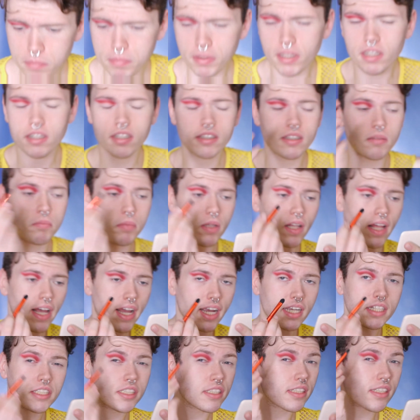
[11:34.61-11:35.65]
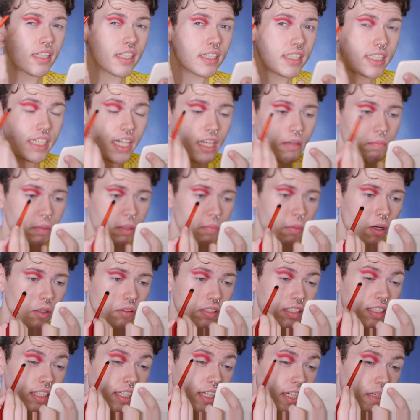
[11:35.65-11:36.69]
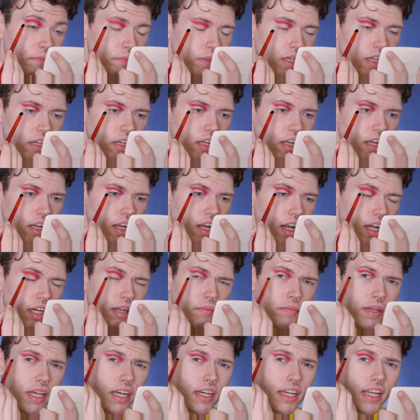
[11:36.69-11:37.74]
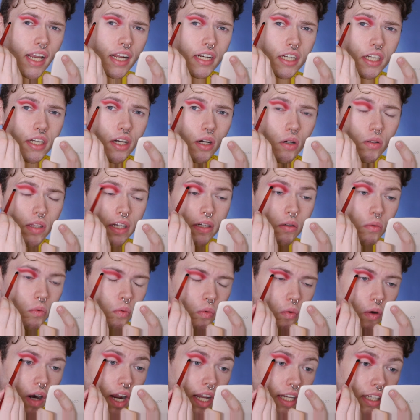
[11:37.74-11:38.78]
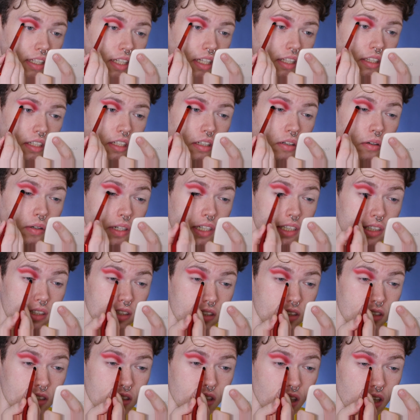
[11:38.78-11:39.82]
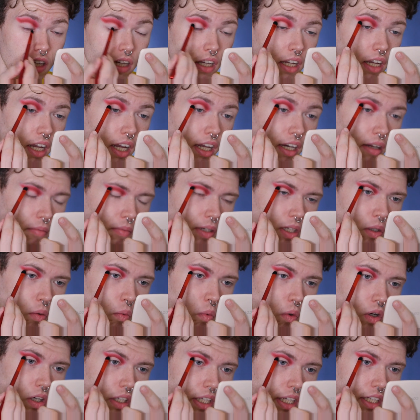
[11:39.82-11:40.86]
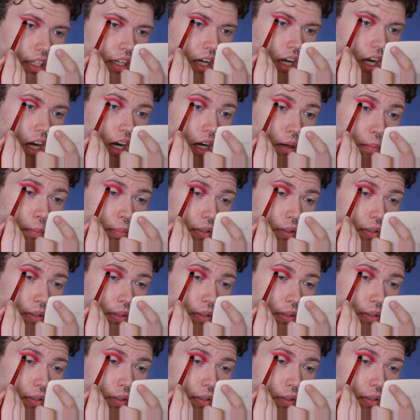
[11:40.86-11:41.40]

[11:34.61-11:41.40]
into the black, just the tippy-most tip. And I'm gonna kind of go like right in the crease, and I'm gonna work it up.